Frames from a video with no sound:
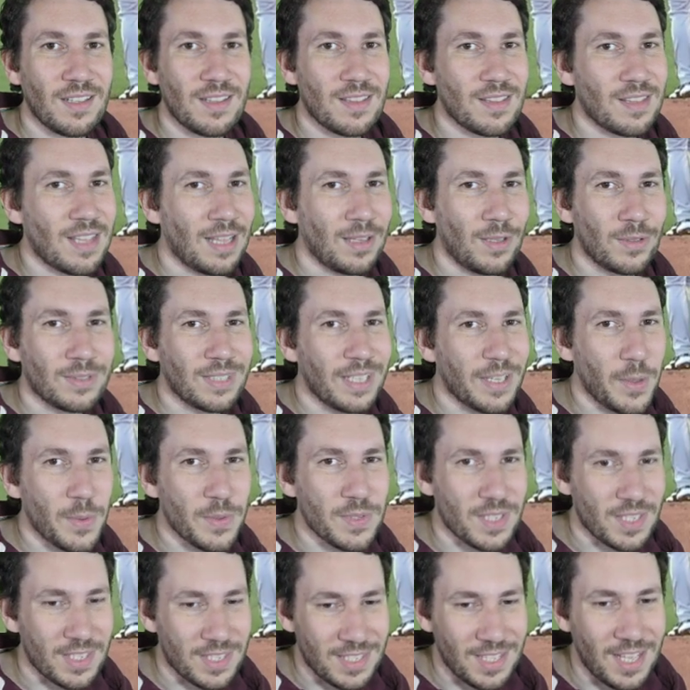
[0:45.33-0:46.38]
That looked like it
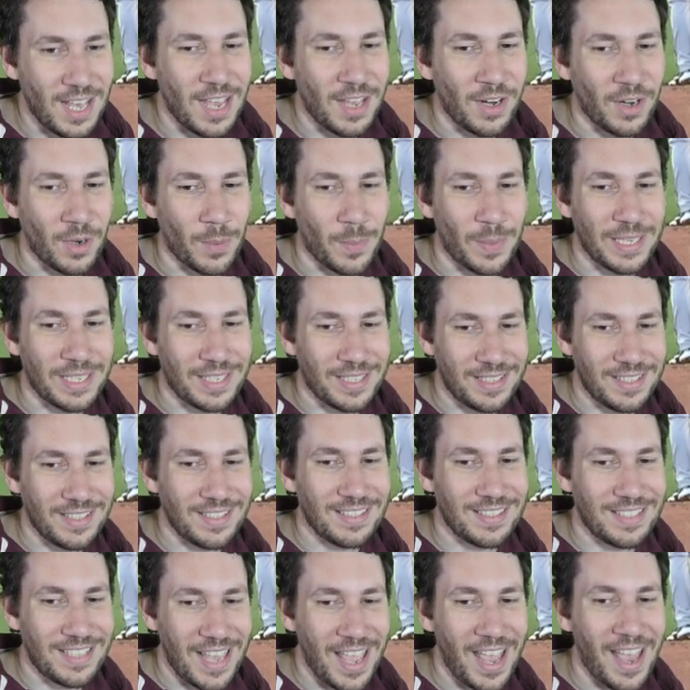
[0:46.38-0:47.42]
was a slider. I'm like,
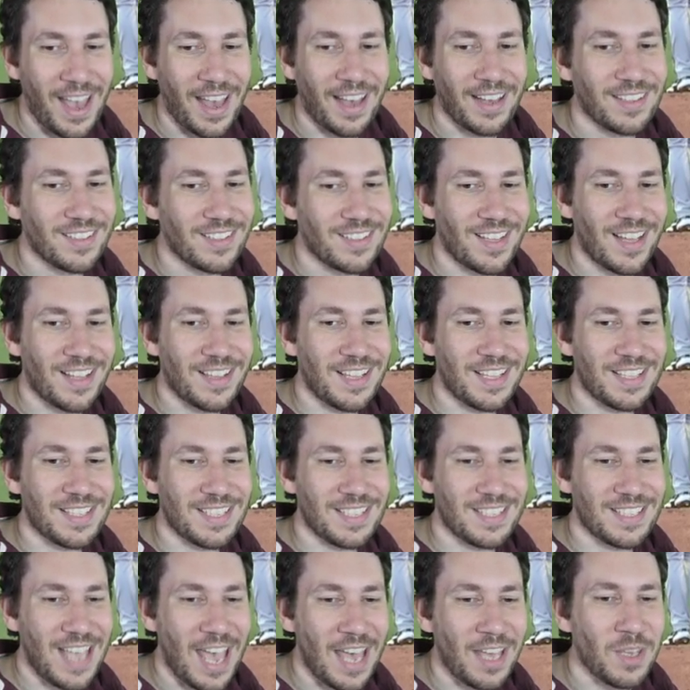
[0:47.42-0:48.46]
yeah, that's
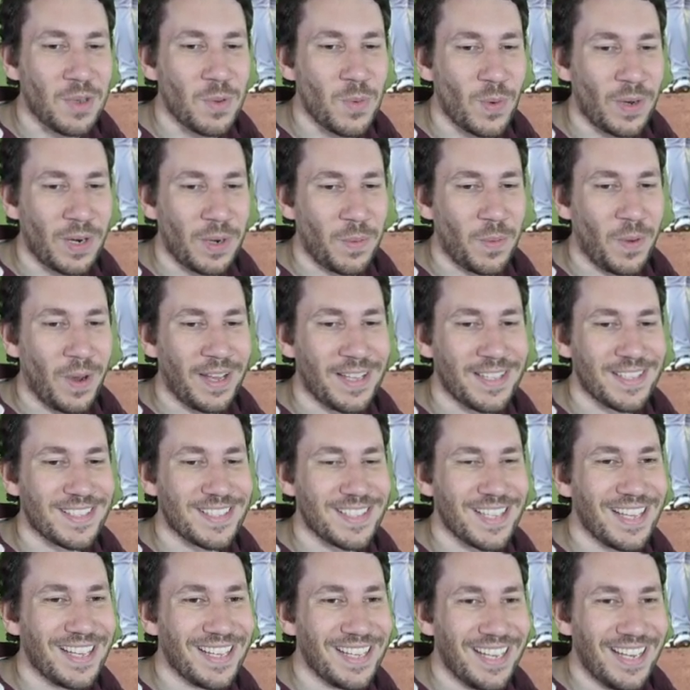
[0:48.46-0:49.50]
exactly what it
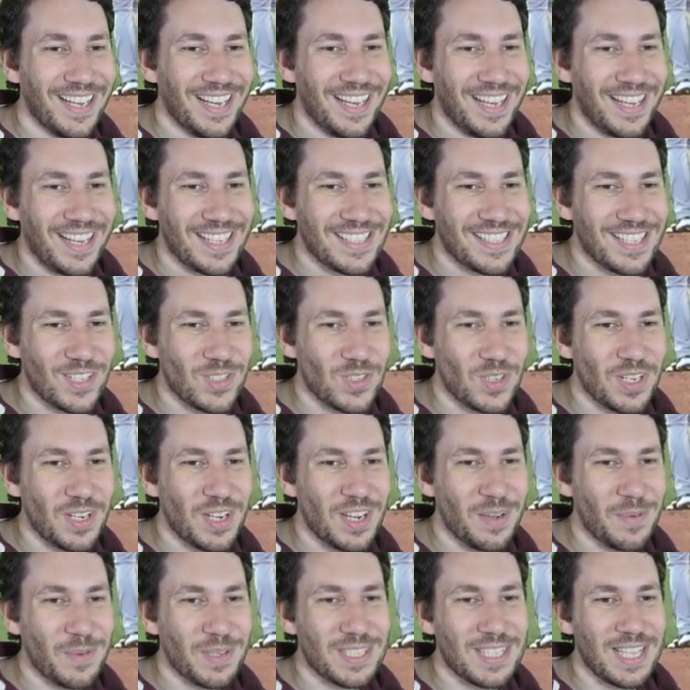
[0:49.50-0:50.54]
was.
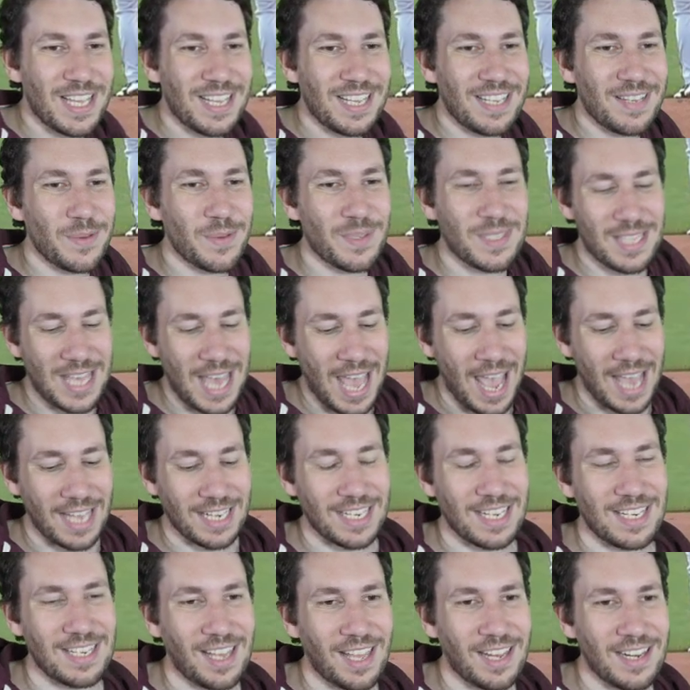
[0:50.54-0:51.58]
Essentially, it was that
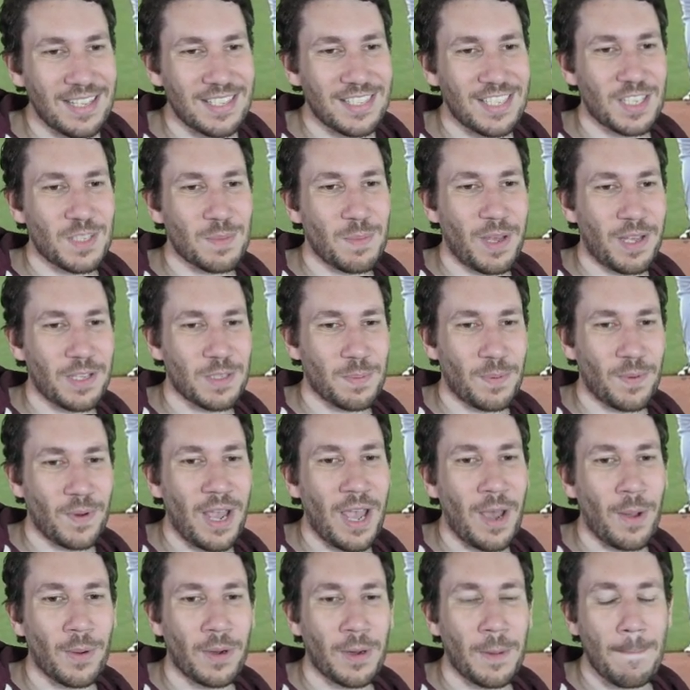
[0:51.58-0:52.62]
at 96 miles per
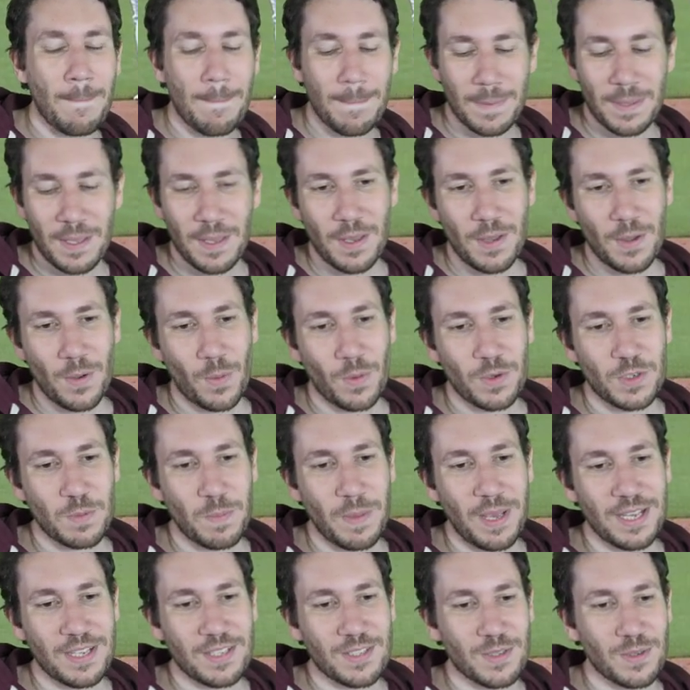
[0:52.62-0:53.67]
hour. Which
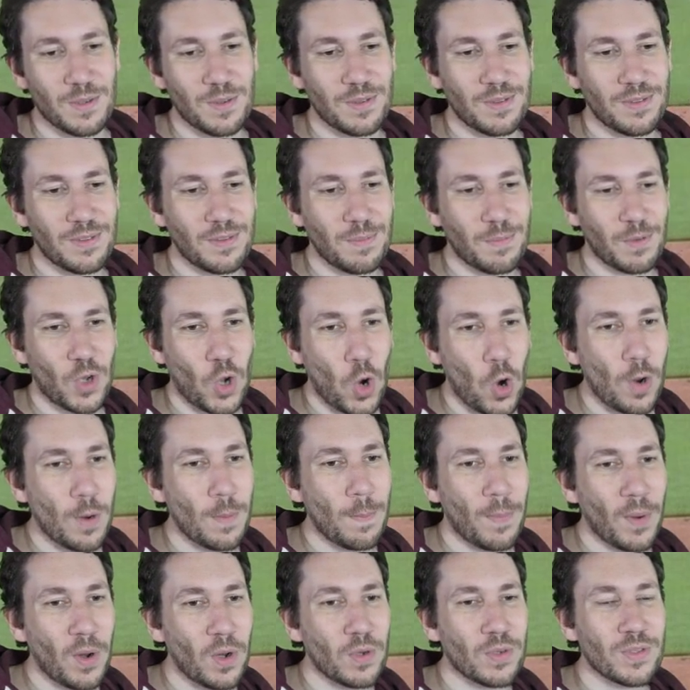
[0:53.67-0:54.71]
makes
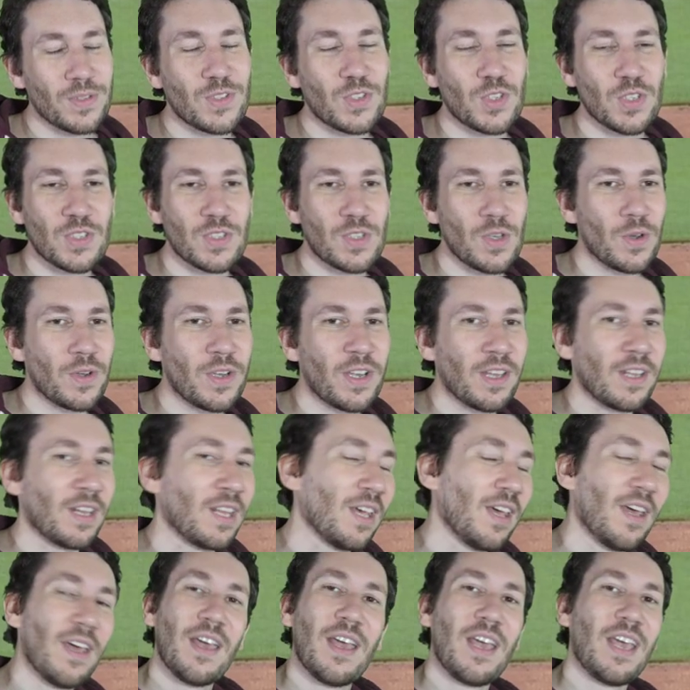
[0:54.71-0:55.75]
Corbin Burnes just so good.
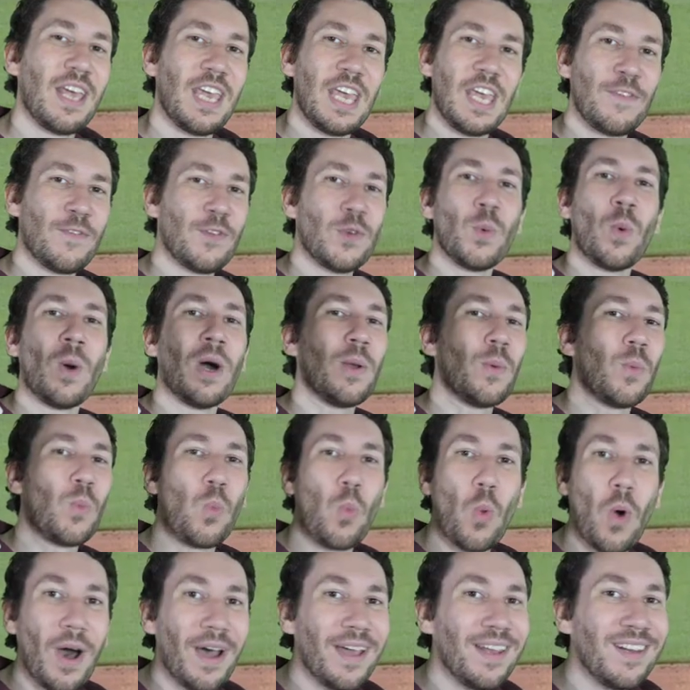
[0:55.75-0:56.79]
If you want
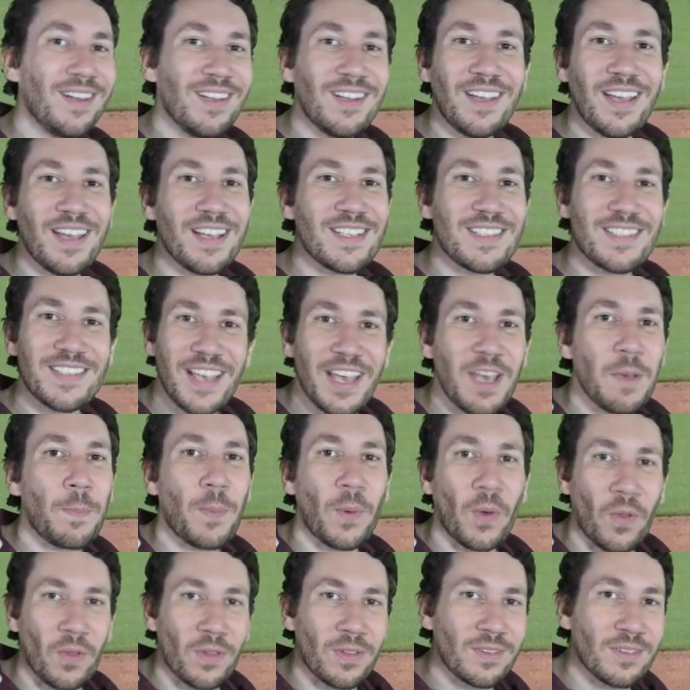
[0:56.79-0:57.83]
one
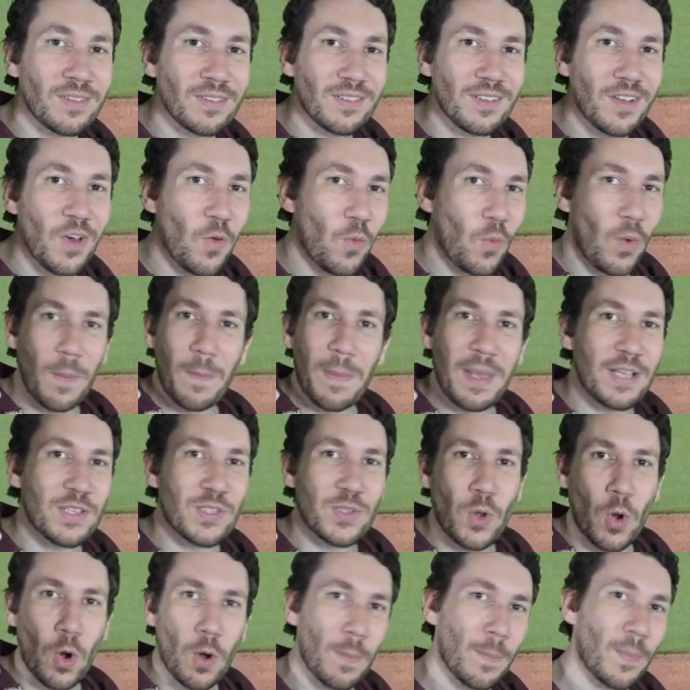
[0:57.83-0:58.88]
example of what
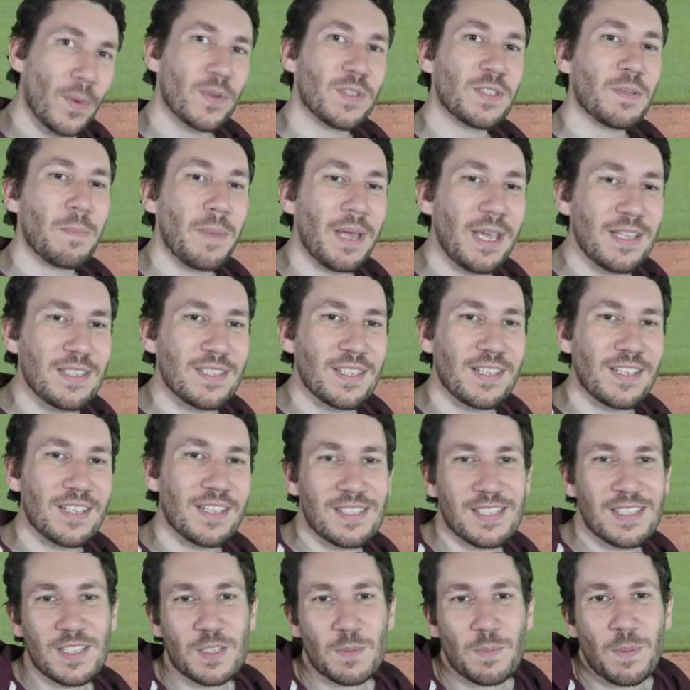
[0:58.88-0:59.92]
makes Corbin Burnes amazing,
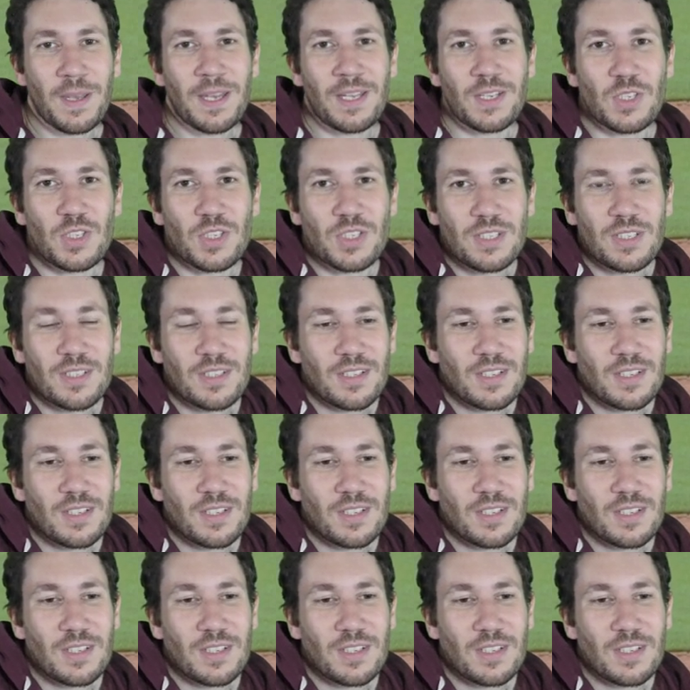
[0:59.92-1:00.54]
it's this pitch.